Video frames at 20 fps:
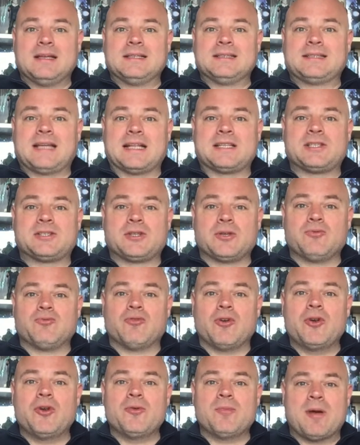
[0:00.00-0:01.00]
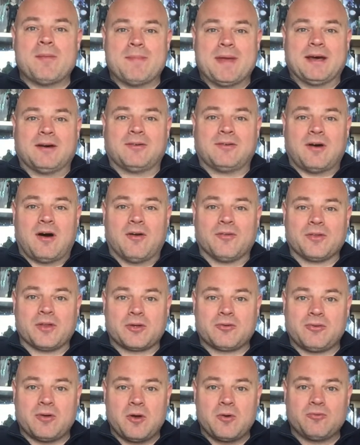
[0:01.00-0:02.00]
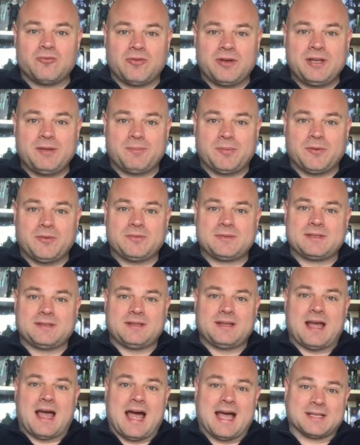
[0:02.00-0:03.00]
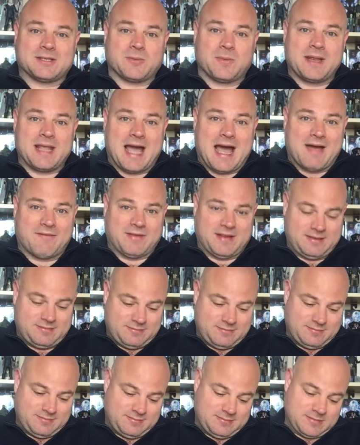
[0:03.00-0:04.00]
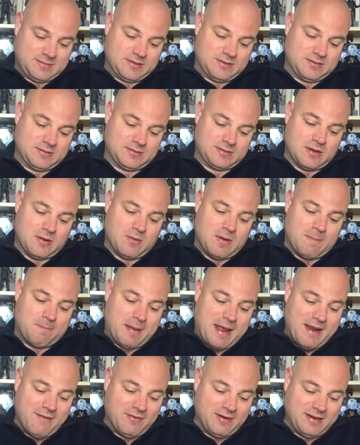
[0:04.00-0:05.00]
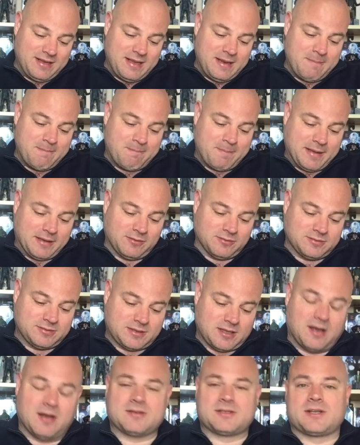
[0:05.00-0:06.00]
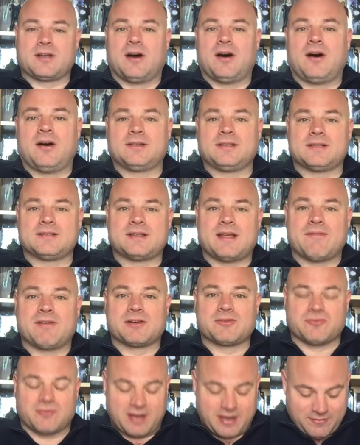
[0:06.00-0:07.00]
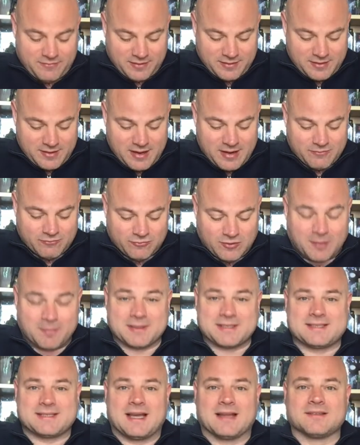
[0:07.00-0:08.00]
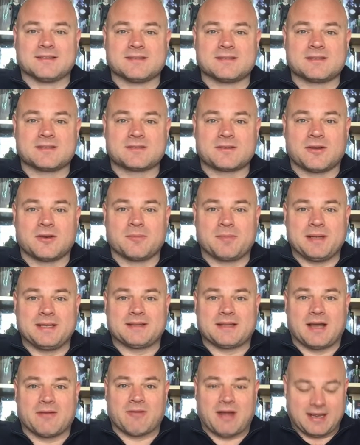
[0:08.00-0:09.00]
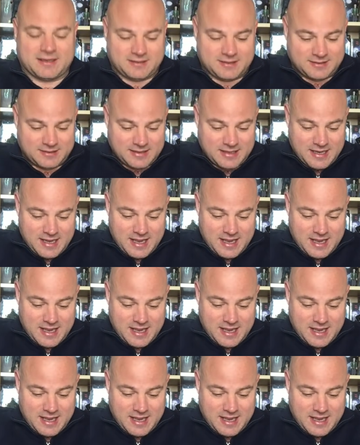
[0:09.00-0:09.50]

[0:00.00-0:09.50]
That's the rumour mill on the Crow reboot as we have it. So apparently Bill Skarsgård as Eric Draven and Robert Sanders is going to be directing.